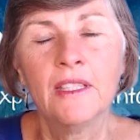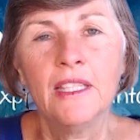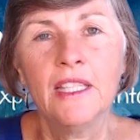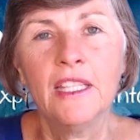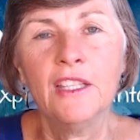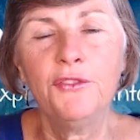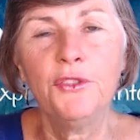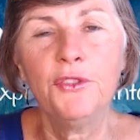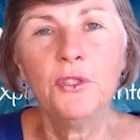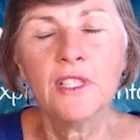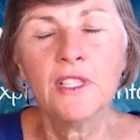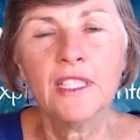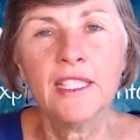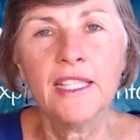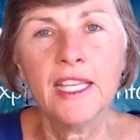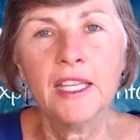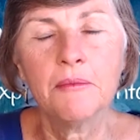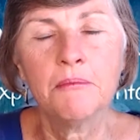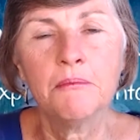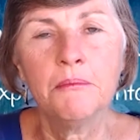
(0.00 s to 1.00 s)
if you can
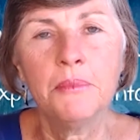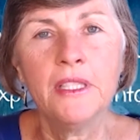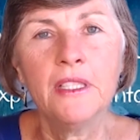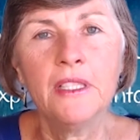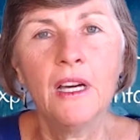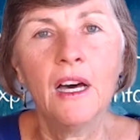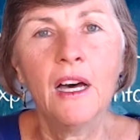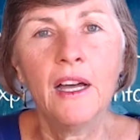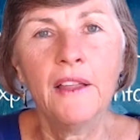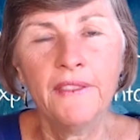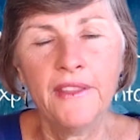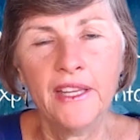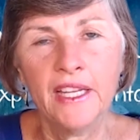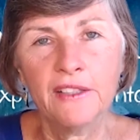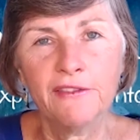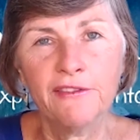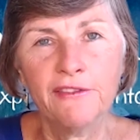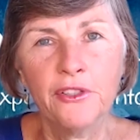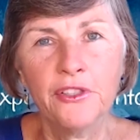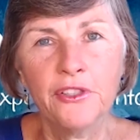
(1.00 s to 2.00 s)
get beyond
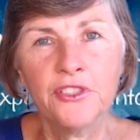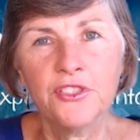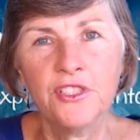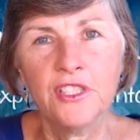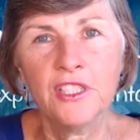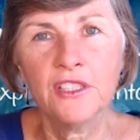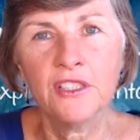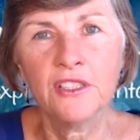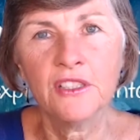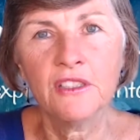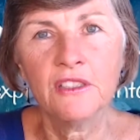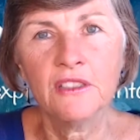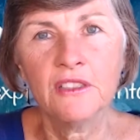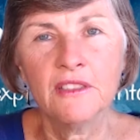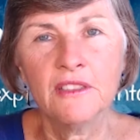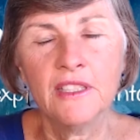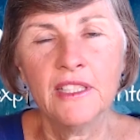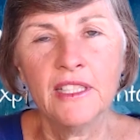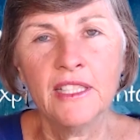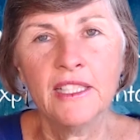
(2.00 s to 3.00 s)
that first year
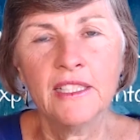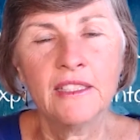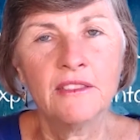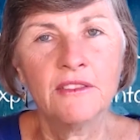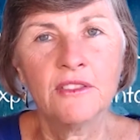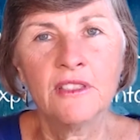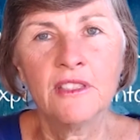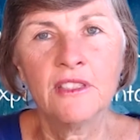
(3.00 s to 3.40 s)
and